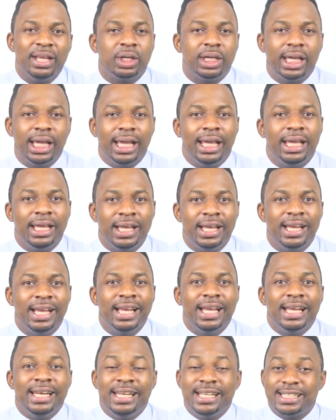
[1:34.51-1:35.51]
K,
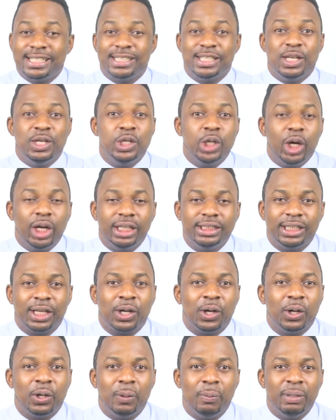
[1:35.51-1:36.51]
this is a knowledge
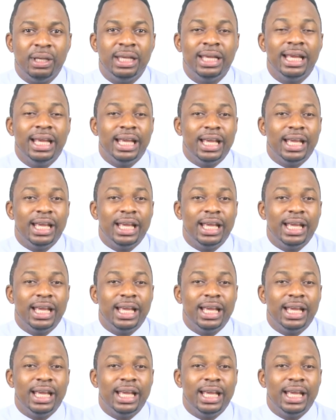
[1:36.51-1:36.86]
economy.